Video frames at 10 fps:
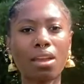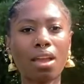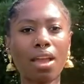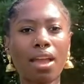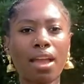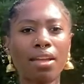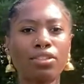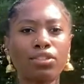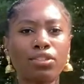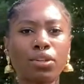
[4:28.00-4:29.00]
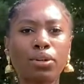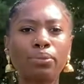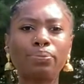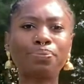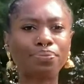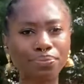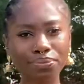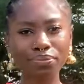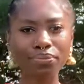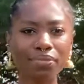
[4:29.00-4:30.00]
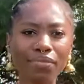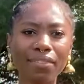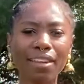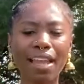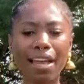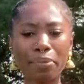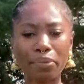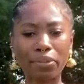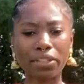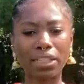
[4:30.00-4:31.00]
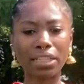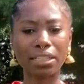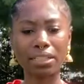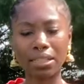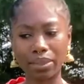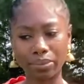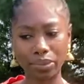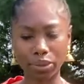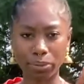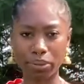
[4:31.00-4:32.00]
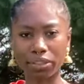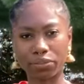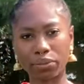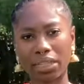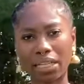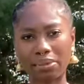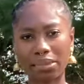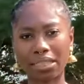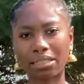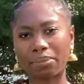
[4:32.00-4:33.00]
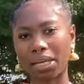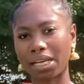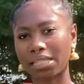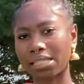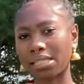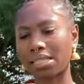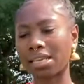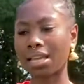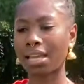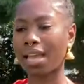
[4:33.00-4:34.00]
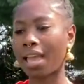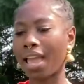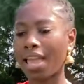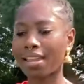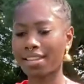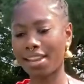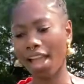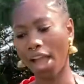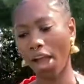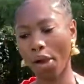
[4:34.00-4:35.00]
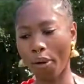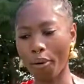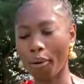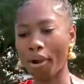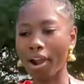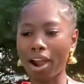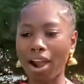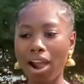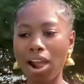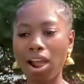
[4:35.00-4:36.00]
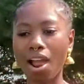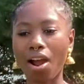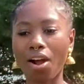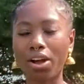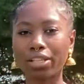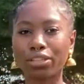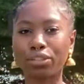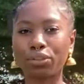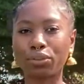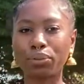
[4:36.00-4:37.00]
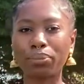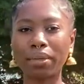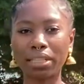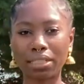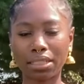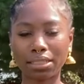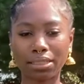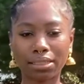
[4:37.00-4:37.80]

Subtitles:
And so I put the food items in the pots. Now, on to maintenance.